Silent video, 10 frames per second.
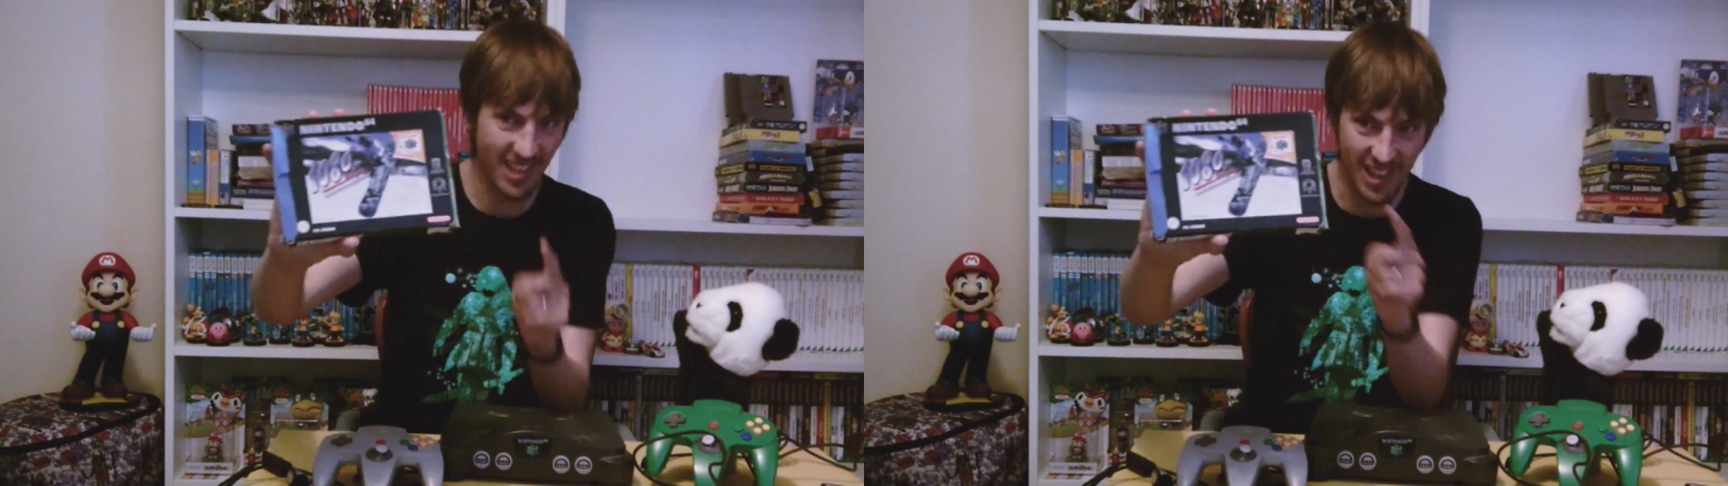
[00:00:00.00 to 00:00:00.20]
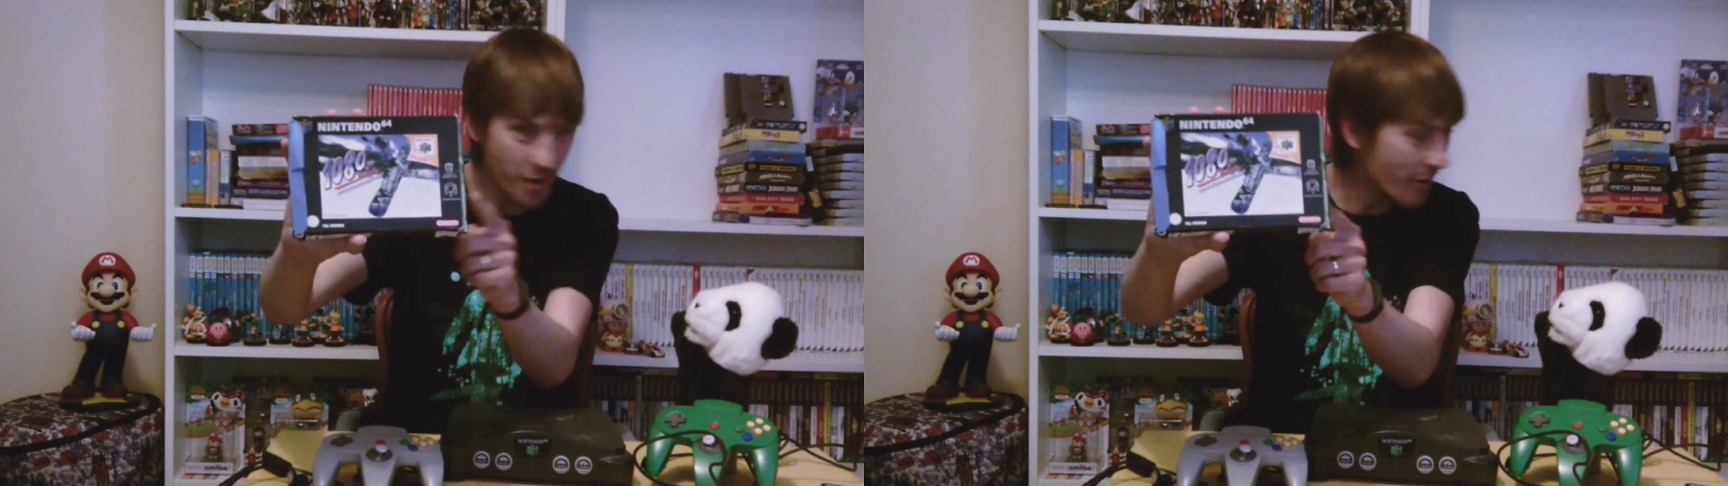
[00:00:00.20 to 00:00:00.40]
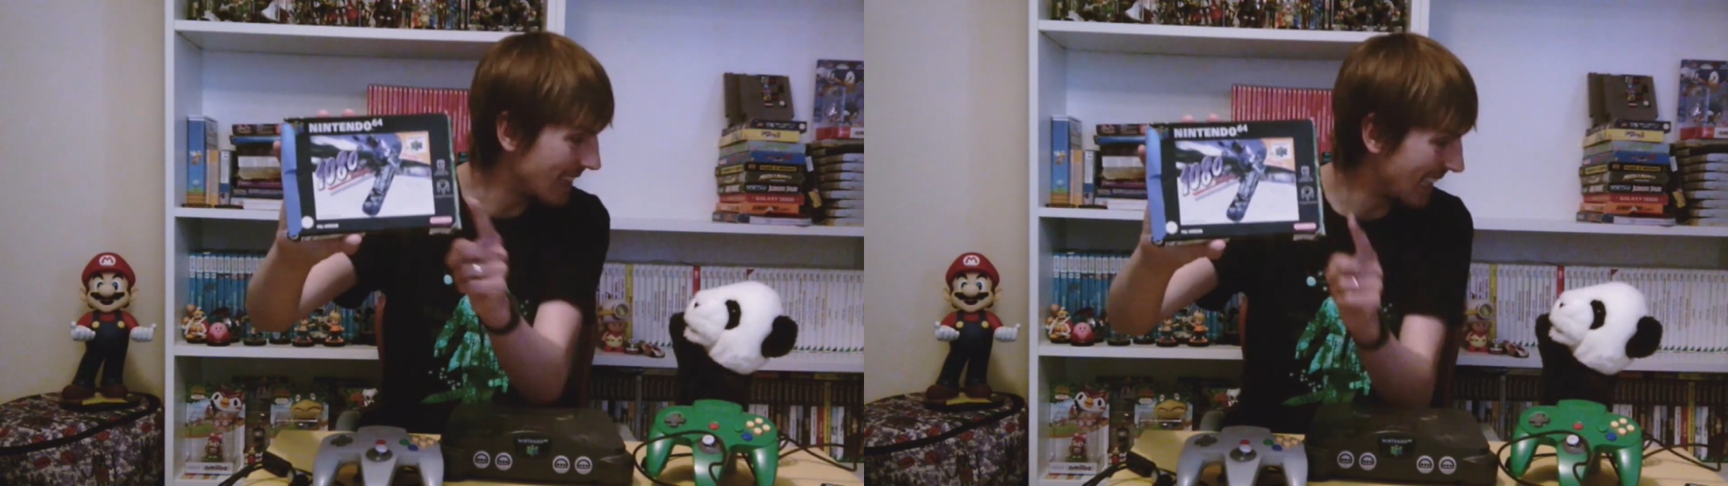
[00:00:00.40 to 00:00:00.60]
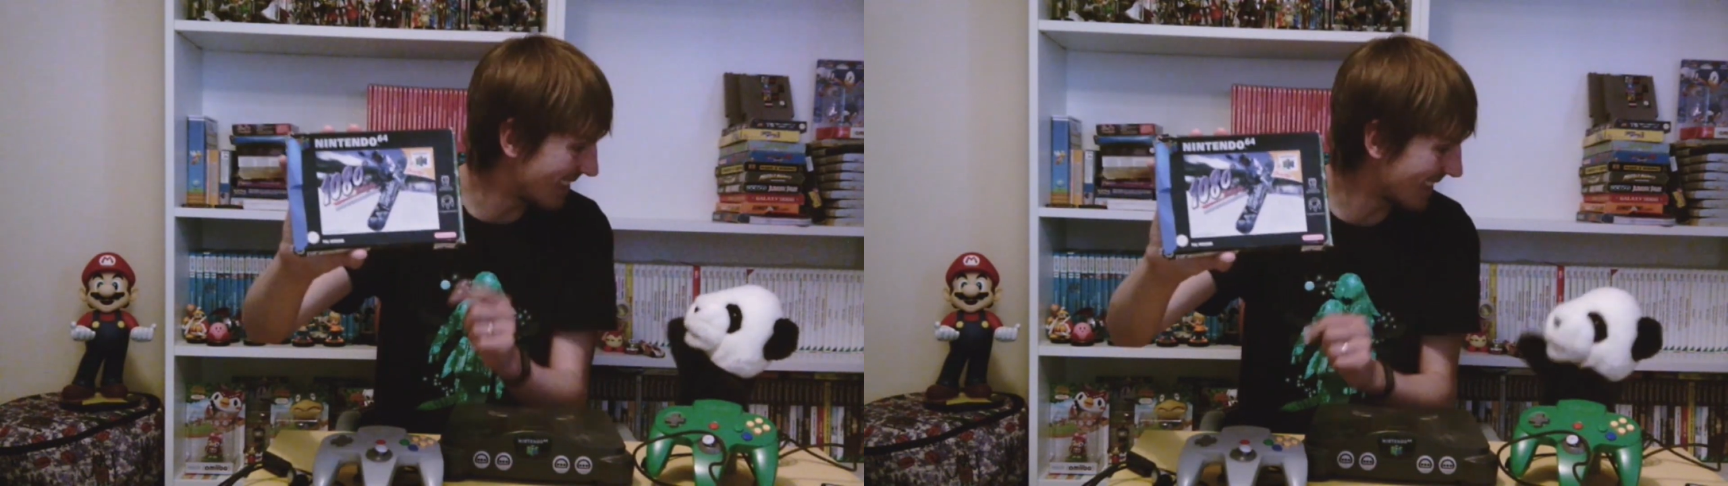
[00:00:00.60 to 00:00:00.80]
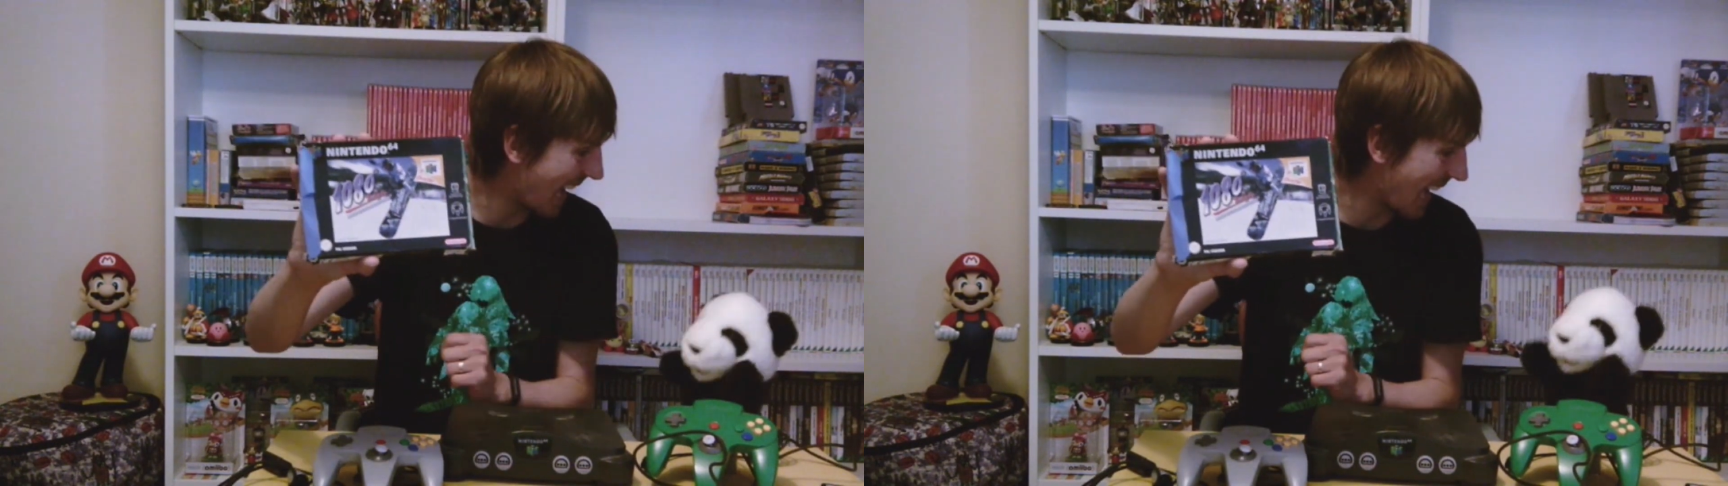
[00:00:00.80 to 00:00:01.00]
as you in
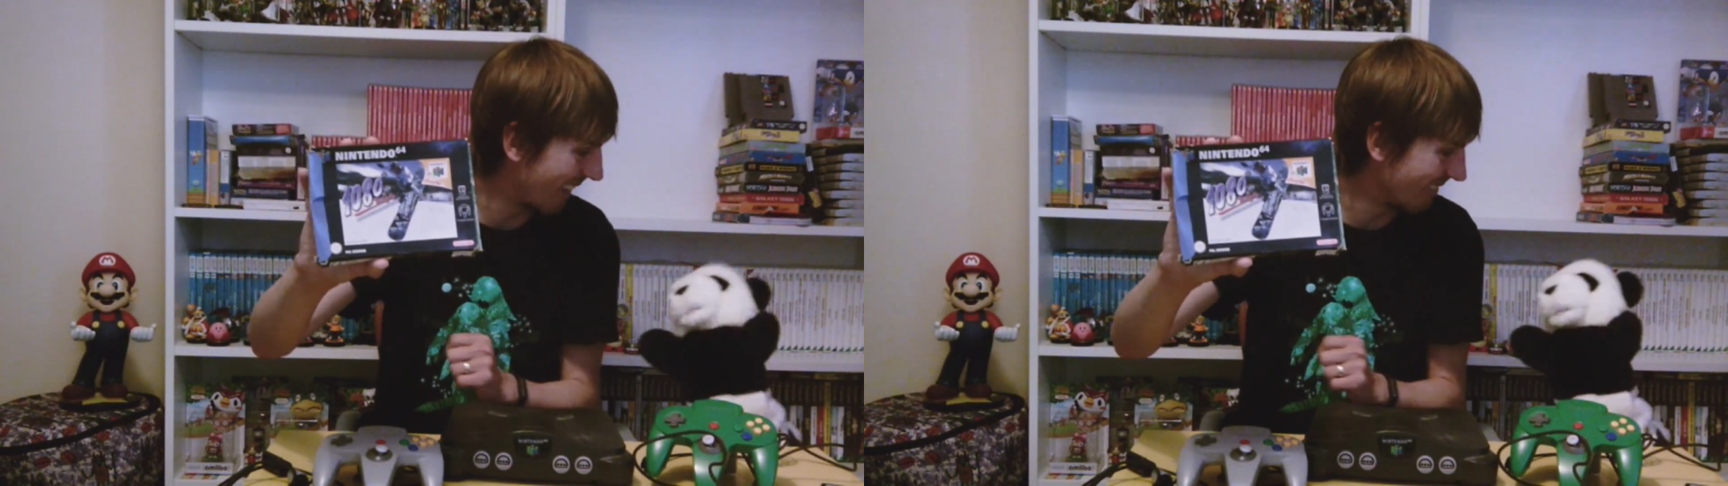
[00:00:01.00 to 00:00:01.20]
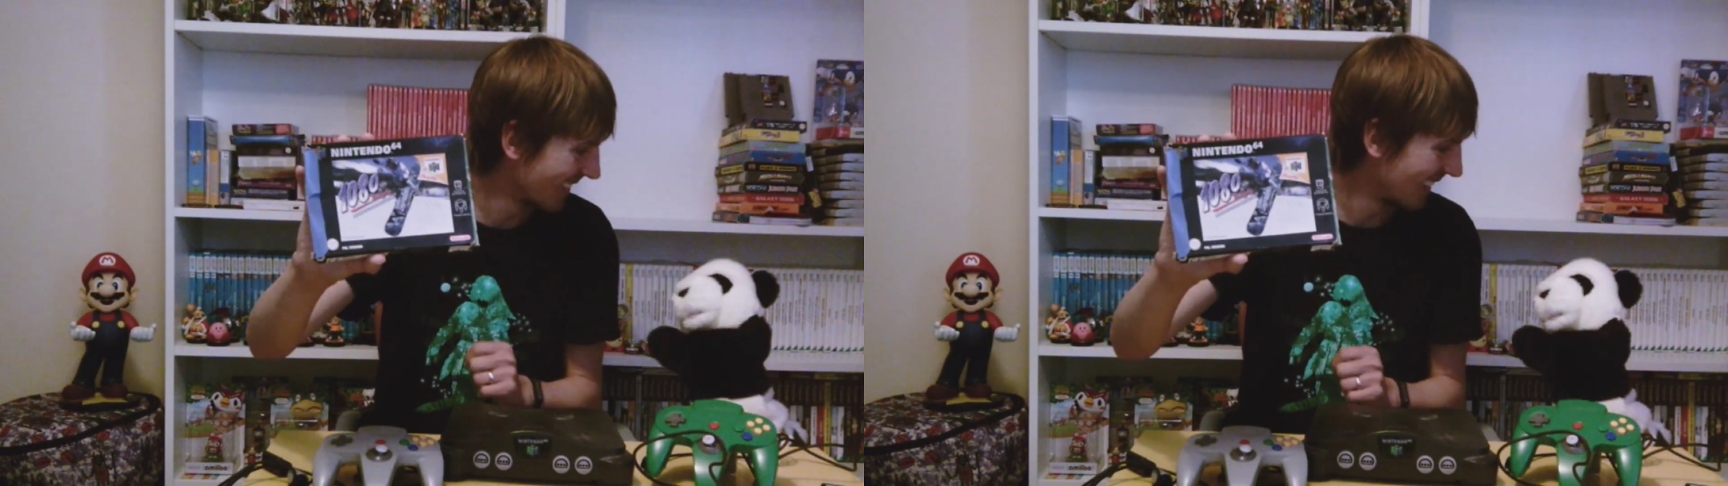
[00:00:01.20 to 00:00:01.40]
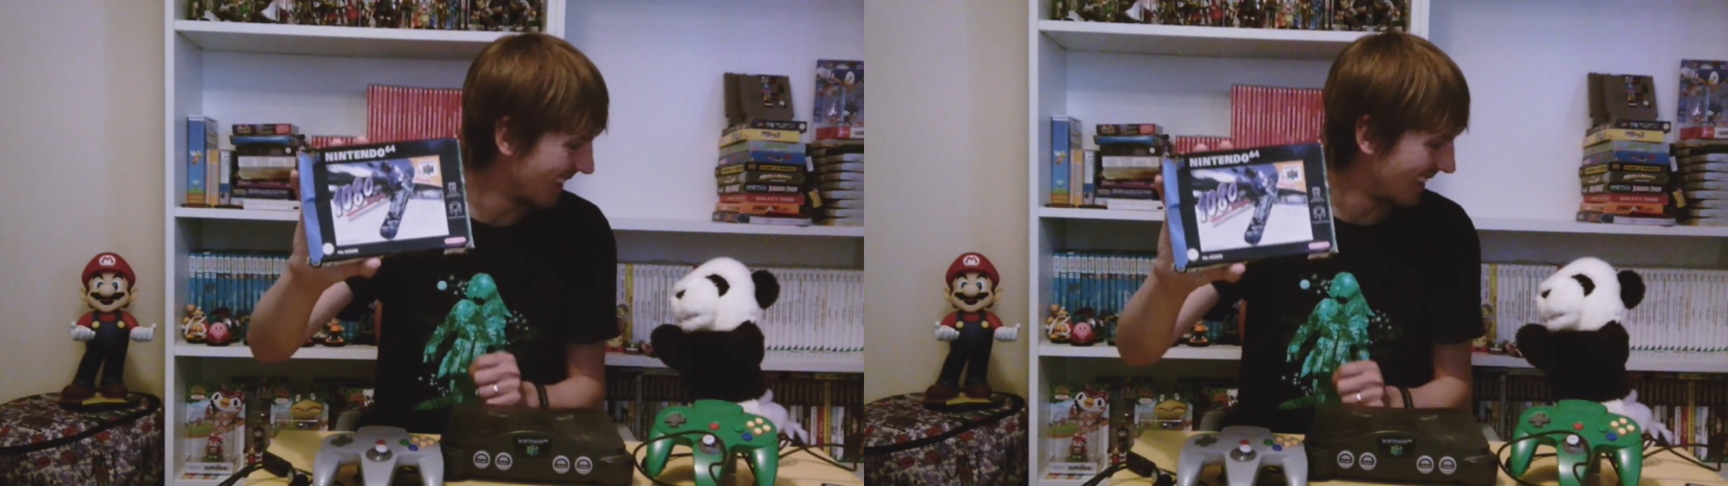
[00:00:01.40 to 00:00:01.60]
this game.